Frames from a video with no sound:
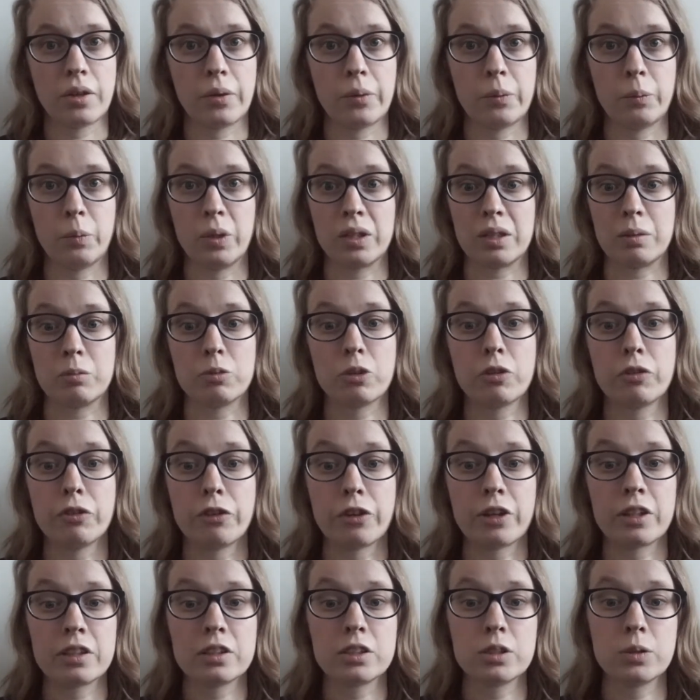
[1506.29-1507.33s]
what I'm
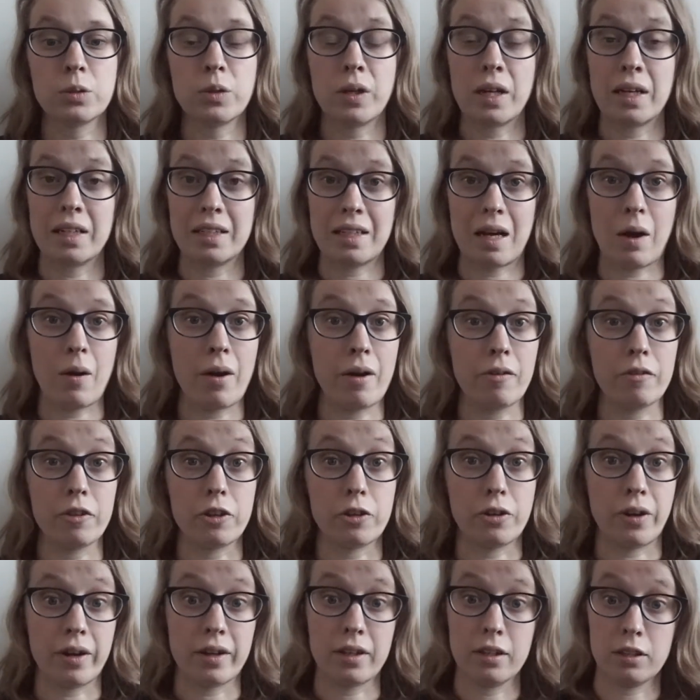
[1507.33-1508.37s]
referring to, I now have the
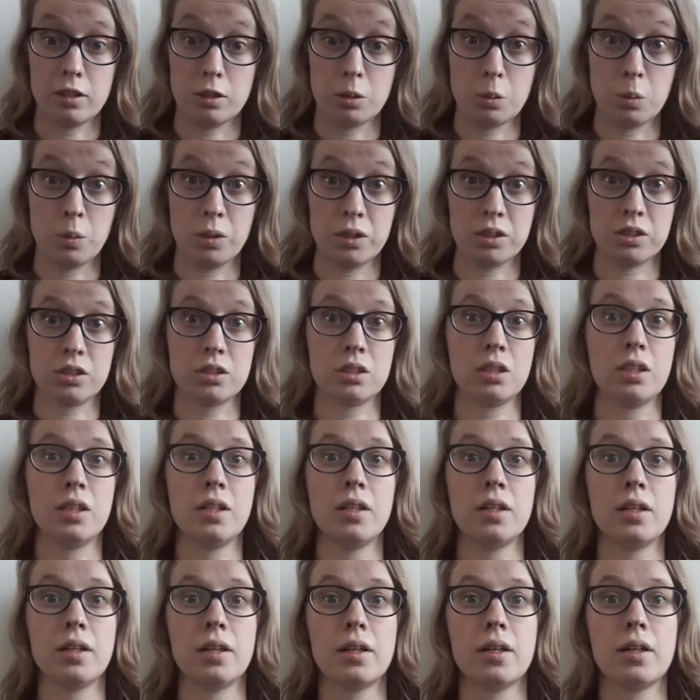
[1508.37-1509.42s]
regular ones
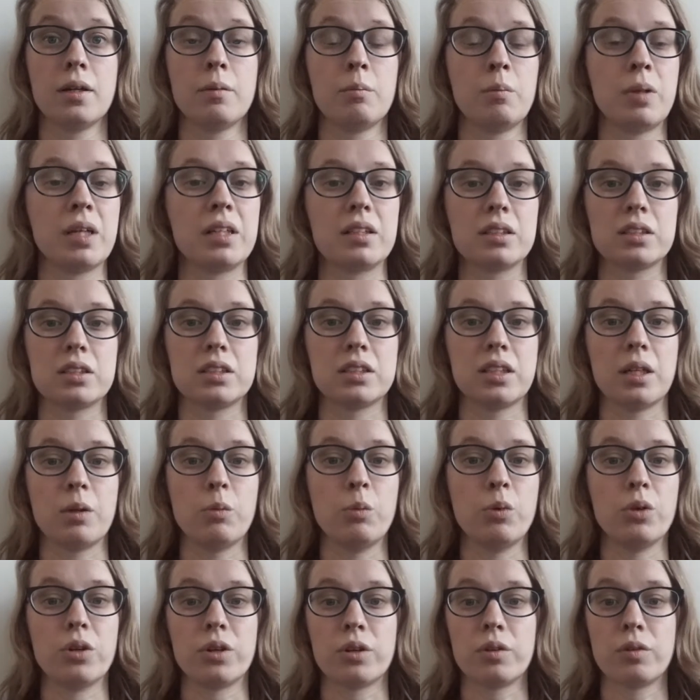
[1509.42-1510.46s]
because they
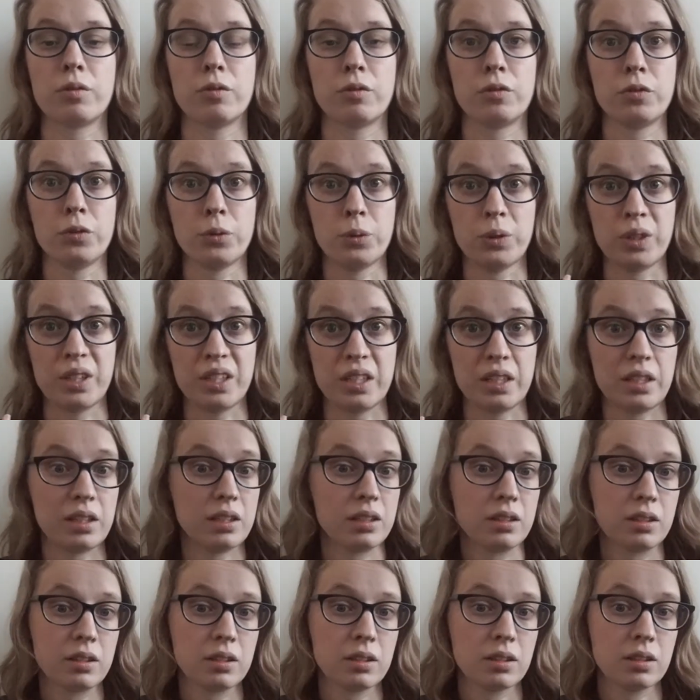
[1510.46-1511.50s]
were fully
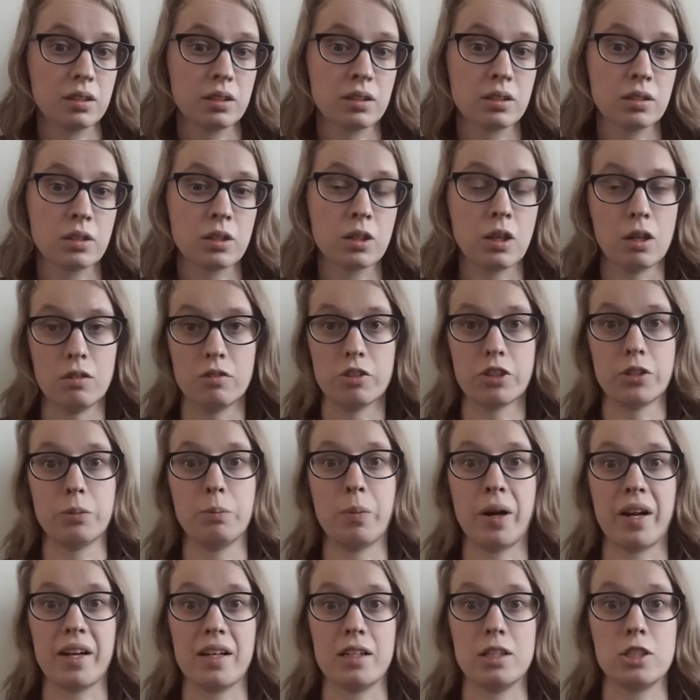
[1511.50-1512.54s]
covered
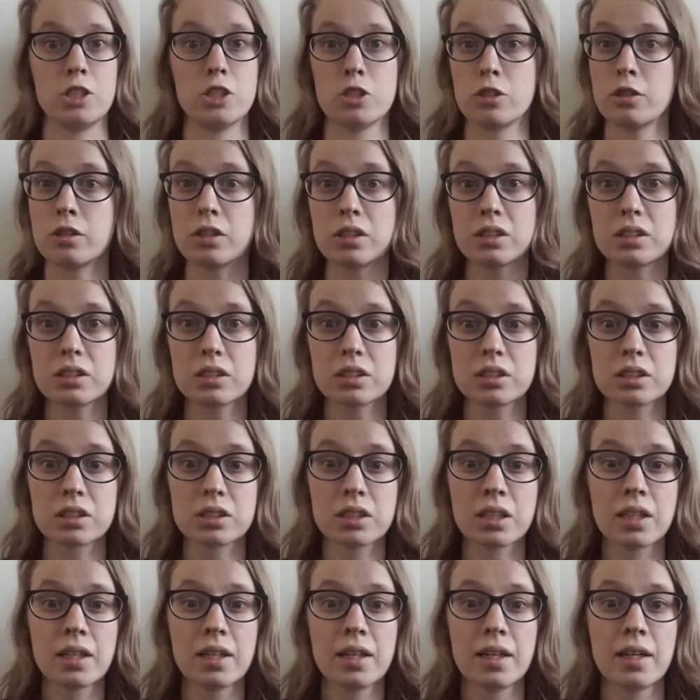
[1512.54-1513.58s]
by insurance.
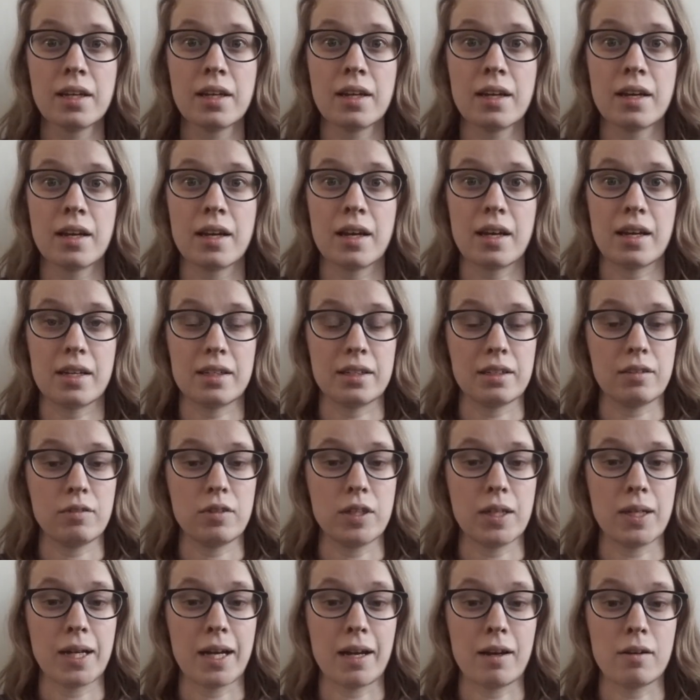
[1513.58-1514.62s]
And if
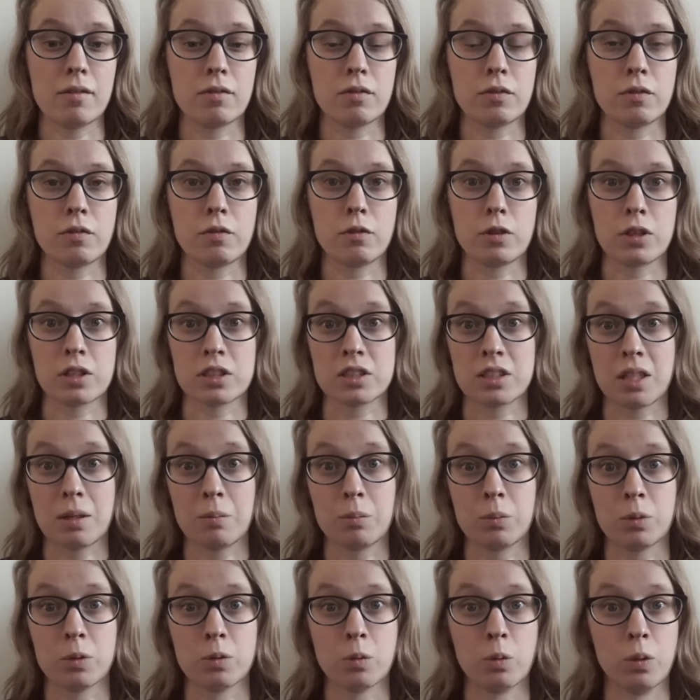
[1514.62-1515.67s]
you have, for
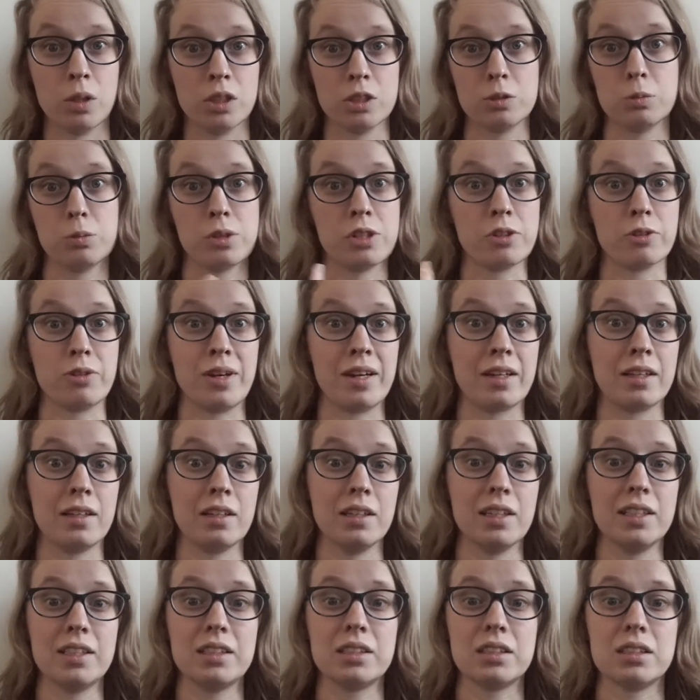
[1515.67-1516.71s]
example, ones with a
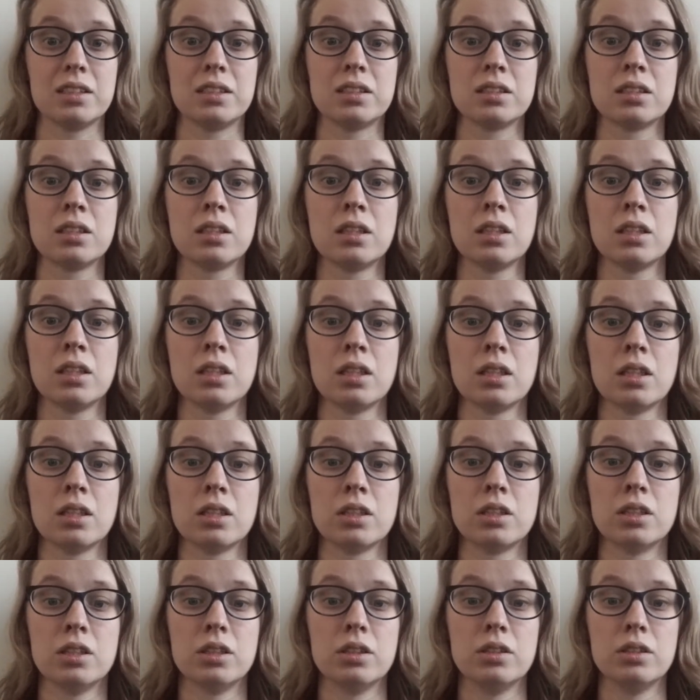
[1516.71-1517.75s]
regulated
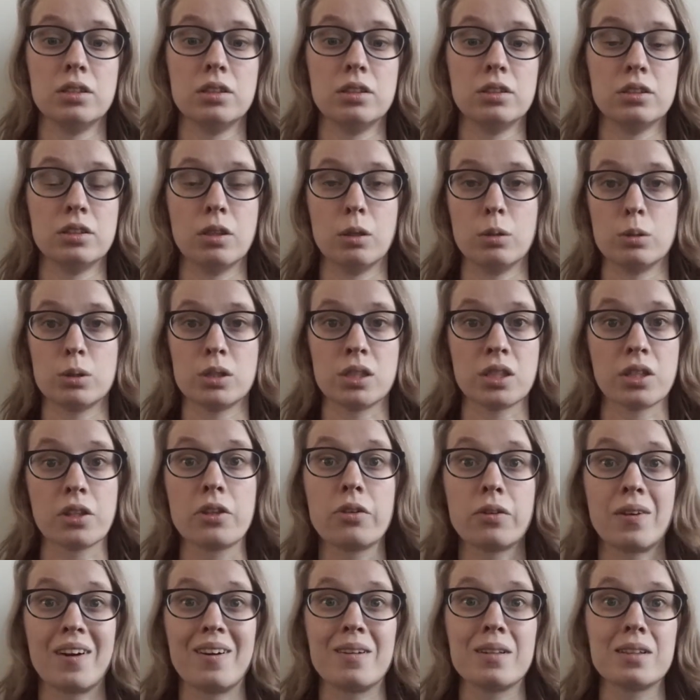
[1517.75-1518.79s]
dosing
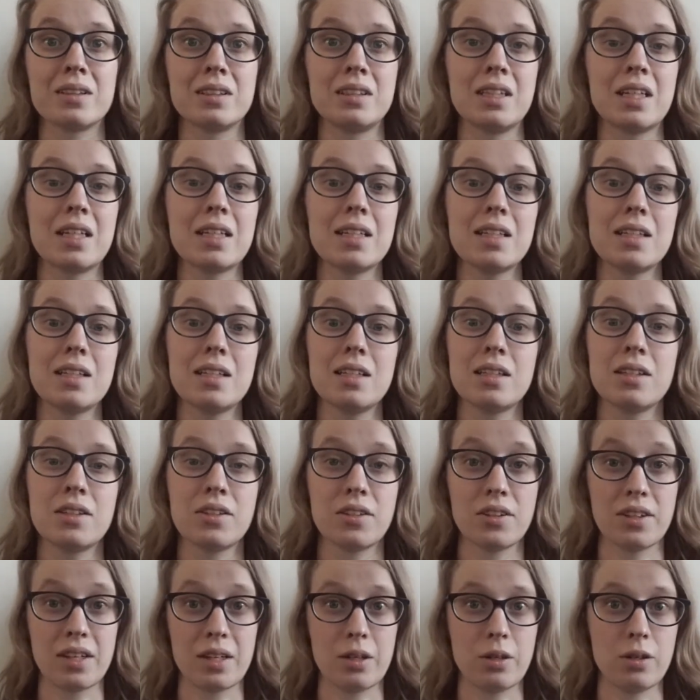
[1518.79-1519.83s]
throughout the day,
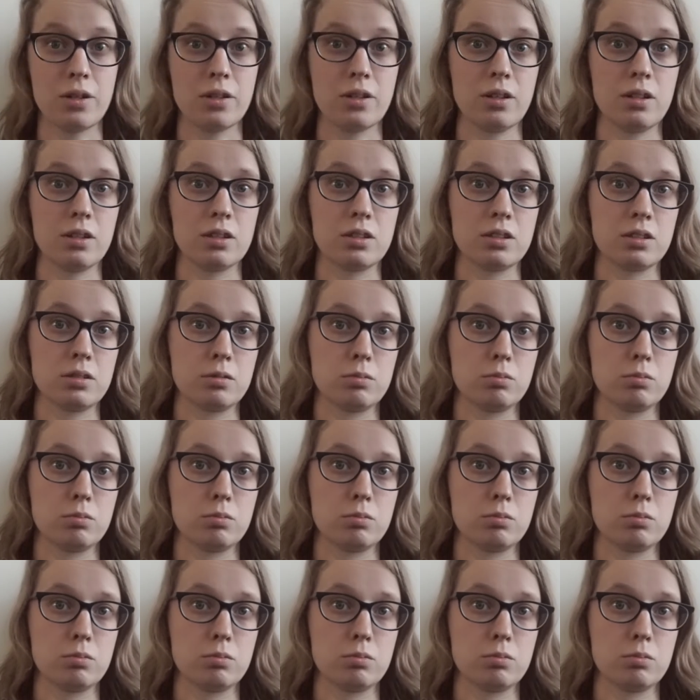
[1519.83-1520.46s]
they are not